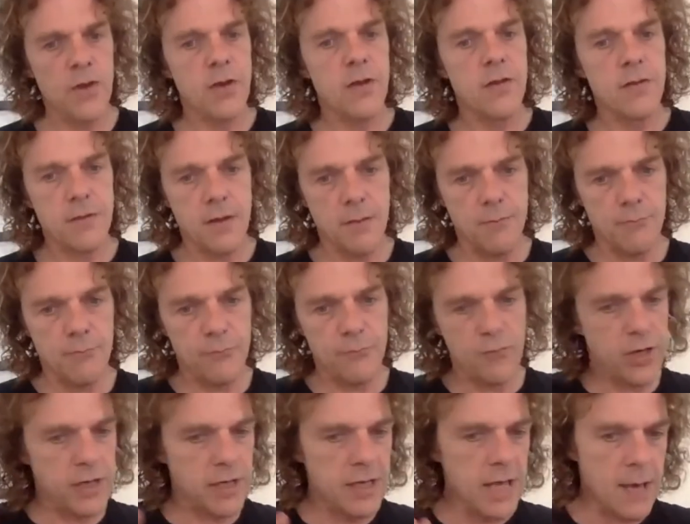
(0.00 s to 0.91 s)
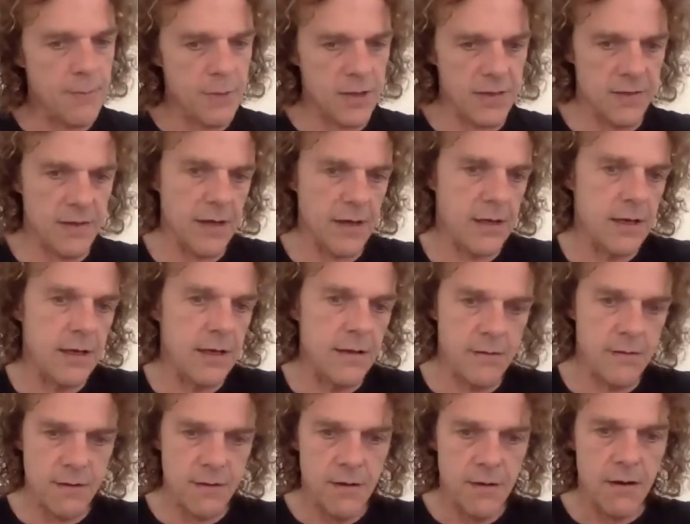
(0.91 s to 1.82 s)
some pranayama
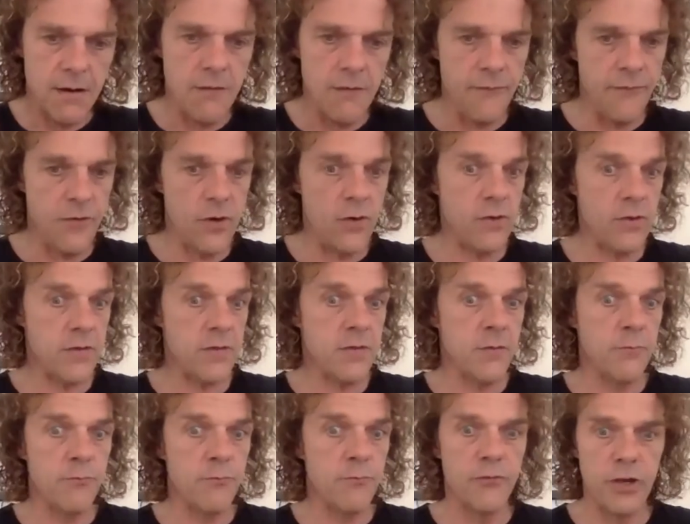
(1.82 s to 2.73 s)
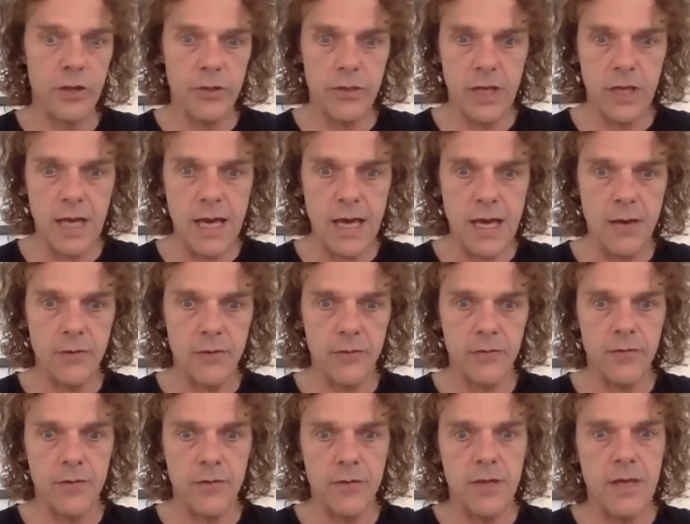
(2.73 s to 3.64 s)
techniques are focused on breathing
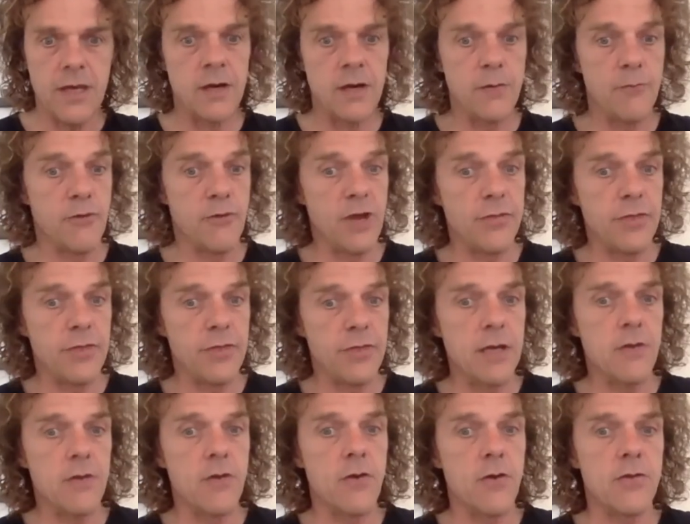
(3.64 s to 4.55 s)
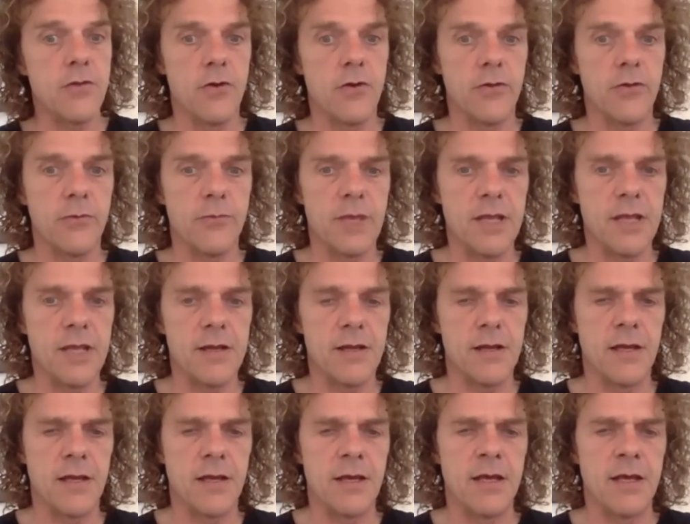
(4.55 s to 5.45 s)
out and the breath in goes
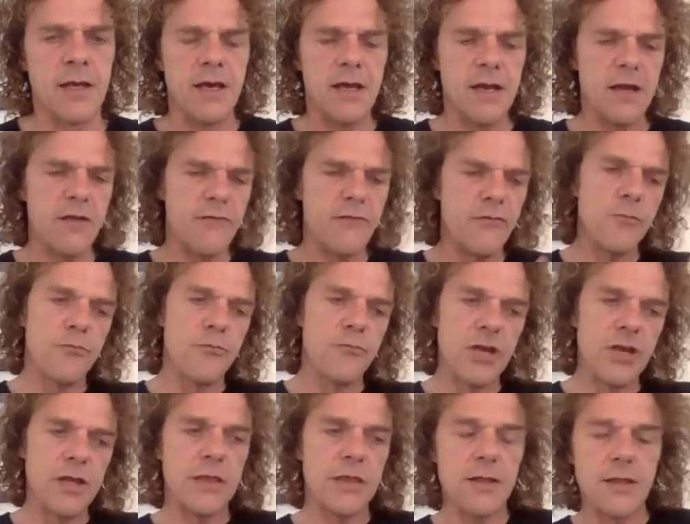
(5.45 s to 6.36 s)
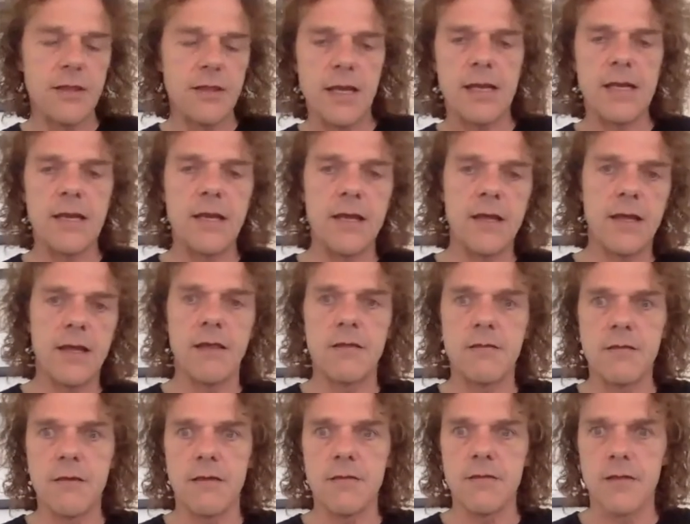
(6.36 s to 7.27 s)
automatically. And every breathing technique
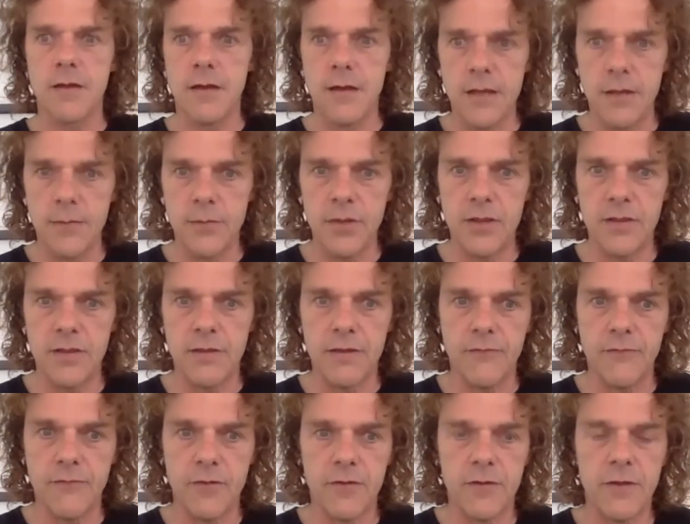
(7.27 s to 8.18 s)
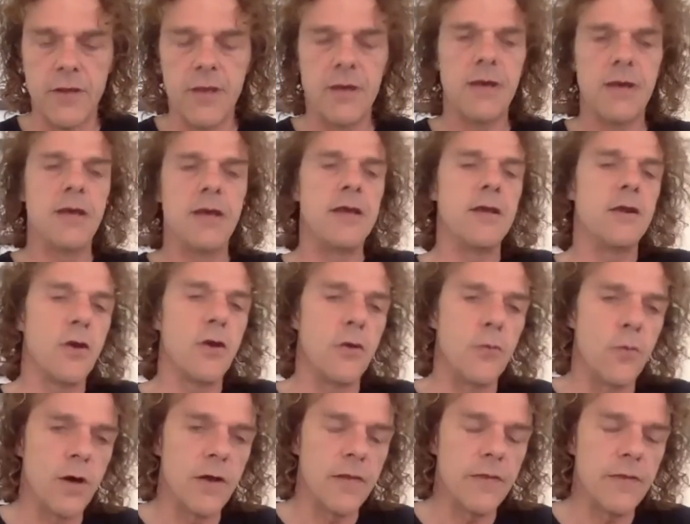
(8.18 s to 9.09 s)
is just a little bit different. And you know
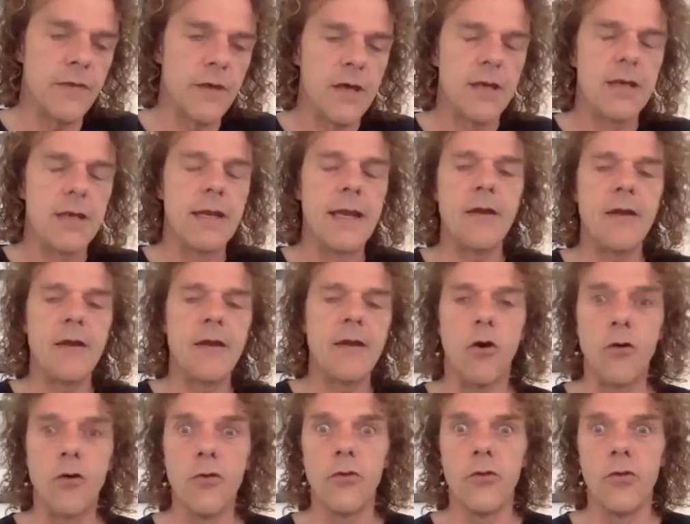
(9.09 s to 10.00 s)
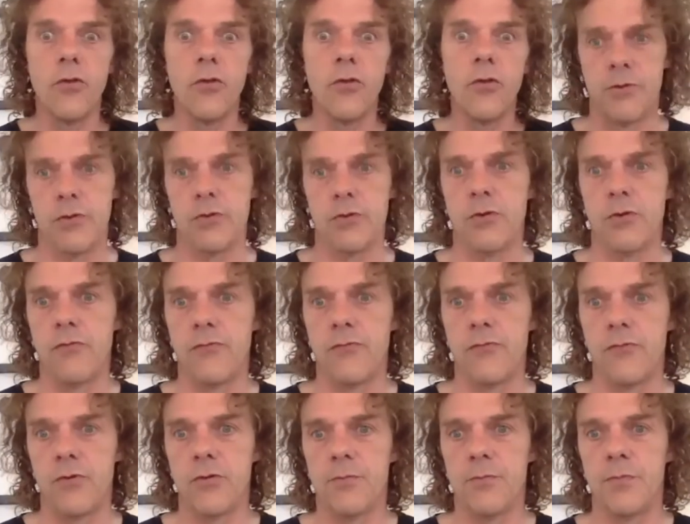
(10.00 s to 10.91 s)
what? They're all
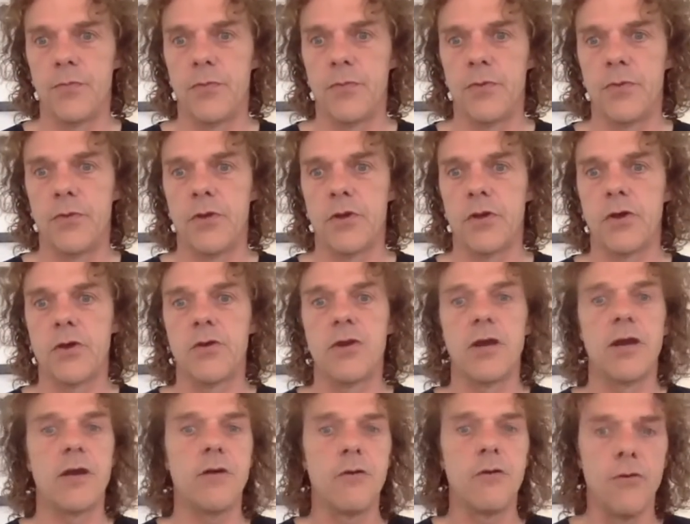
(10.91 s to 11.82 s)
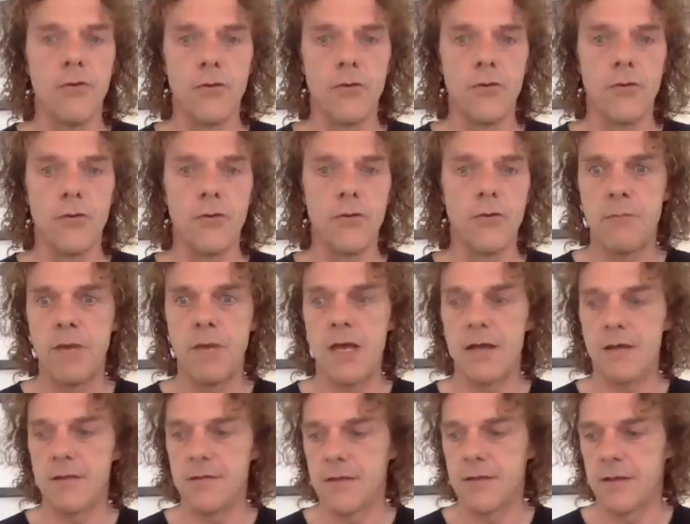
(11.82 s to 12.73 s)
beautiful. You know, they're all
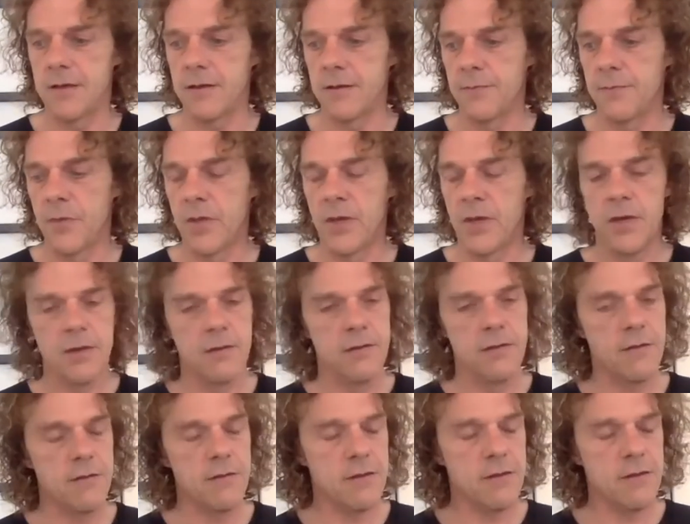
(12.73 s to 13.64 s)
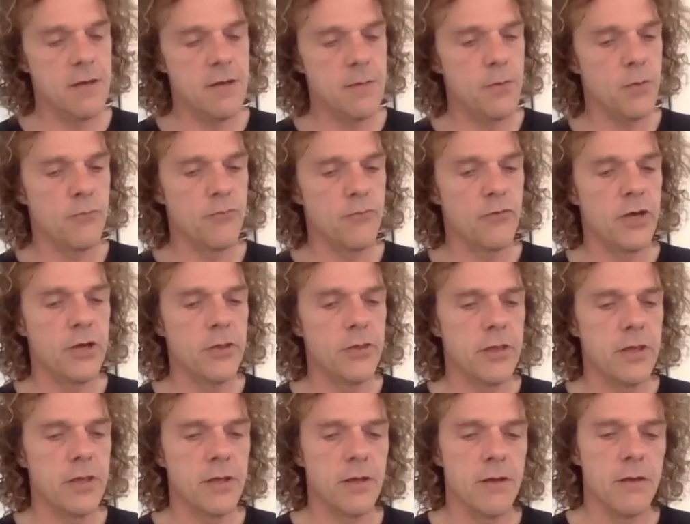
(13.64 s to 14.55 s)
amazing. Just keep on
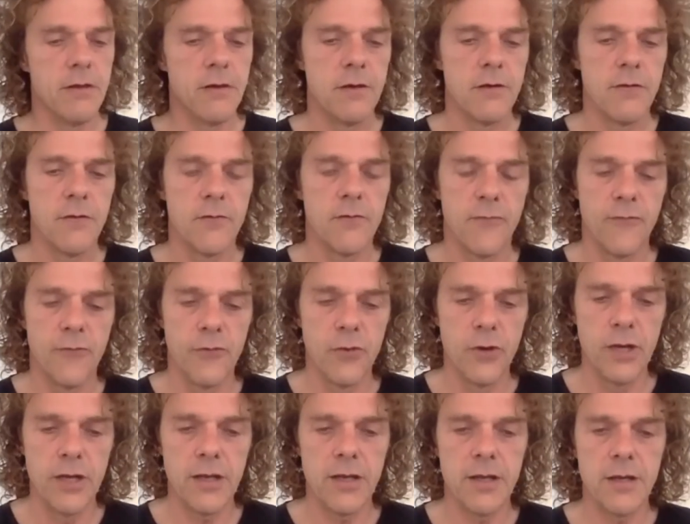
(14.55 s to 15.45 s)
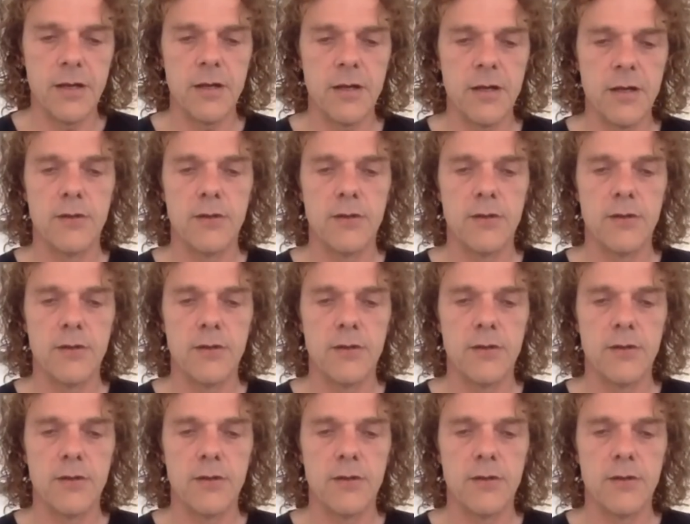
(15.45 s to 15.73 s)
breathing fully in.